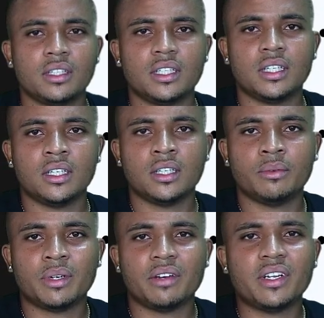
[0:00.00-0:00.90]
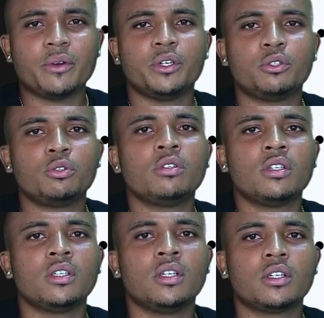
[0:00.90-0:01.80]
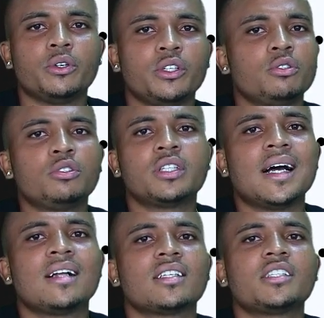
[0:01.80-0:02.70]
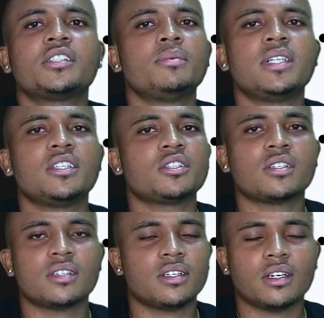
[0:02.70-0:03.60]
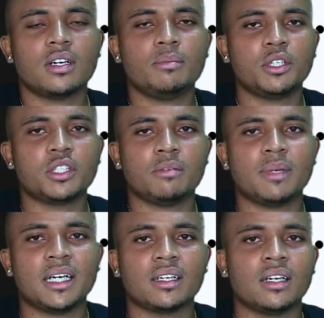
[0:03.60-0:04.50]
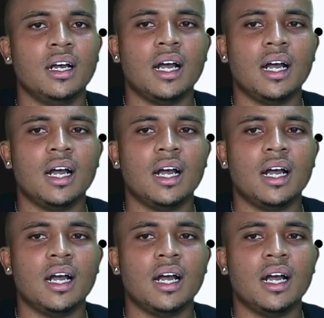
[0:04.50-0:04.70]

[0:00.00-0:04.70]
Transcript: whenever they're going through trials and tribulations of a commercial bank,